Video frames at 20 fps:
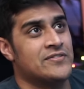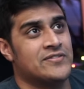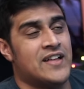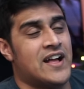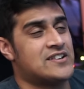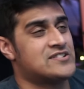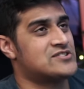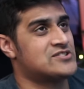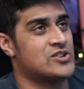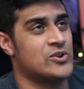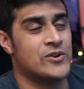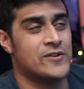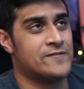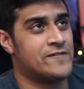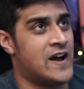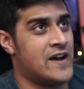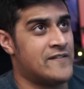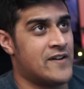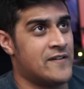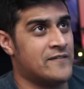That's 2 to
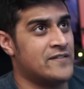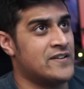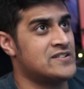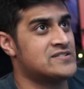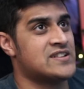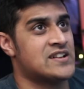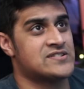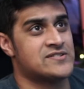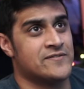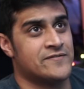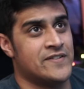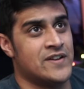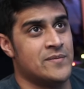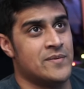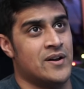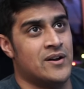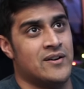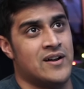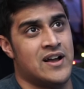5 IVs, that's a female.